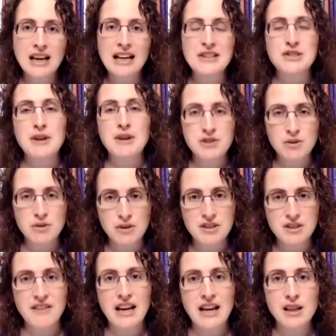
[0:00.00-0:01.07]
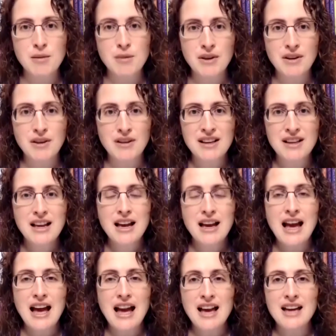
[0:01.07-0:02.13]
you have tools available,
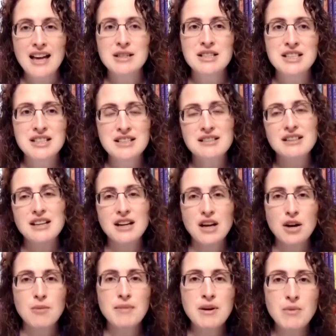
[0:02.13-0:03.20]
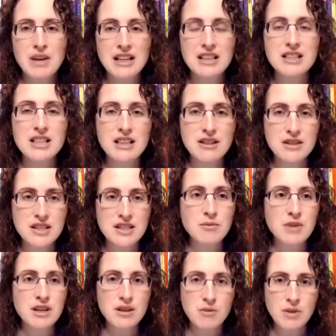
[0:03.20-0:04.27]
and be willing to use them
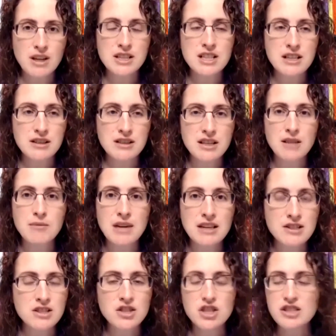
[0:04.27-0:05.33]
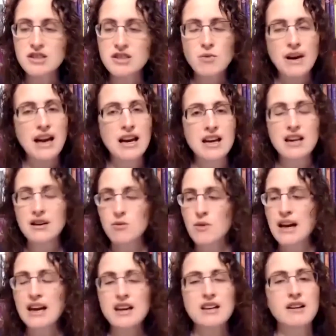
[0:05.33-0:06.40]
when you want to use them. It's just a
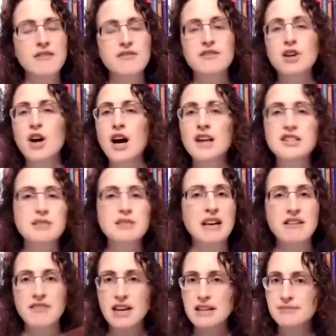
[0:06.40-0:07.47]
weighing of cost benefit.